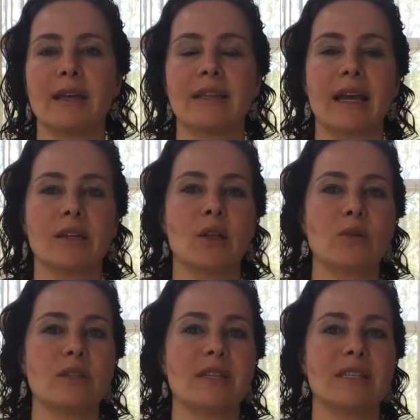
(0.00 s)
That
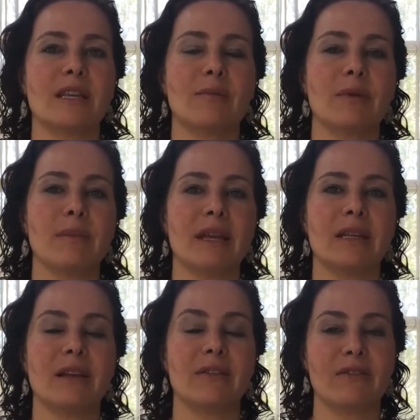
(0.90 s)
closeness can be
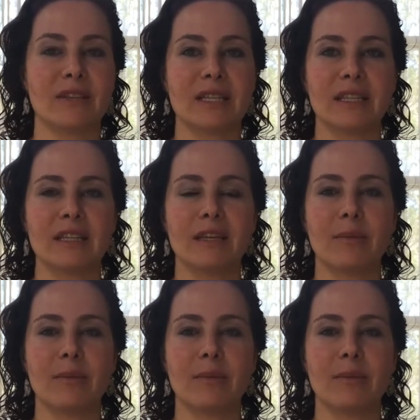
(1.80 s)
made physically